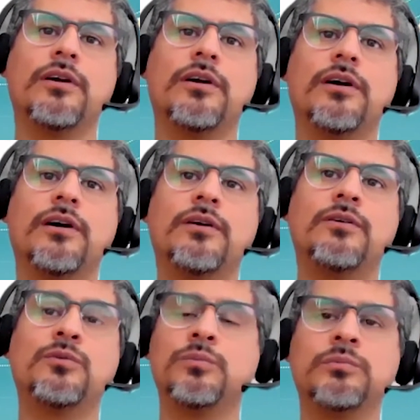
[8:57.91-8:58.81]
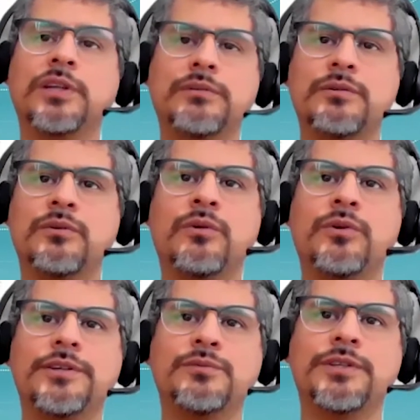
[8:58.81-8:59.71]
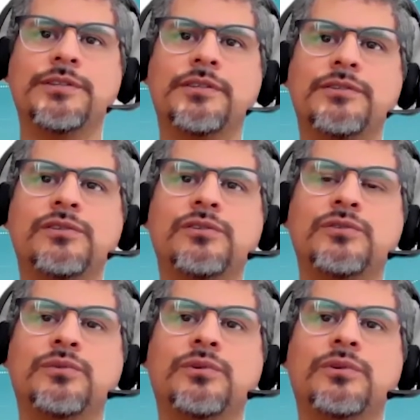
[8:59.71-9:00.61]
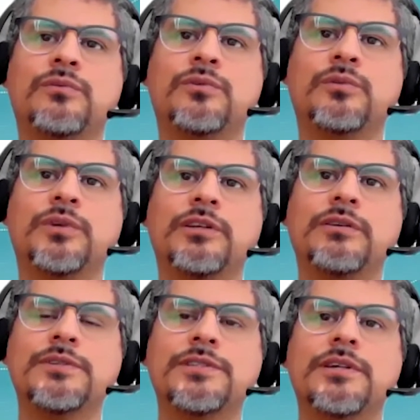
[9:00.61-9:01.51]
or whatever OS we decide to use for whatever image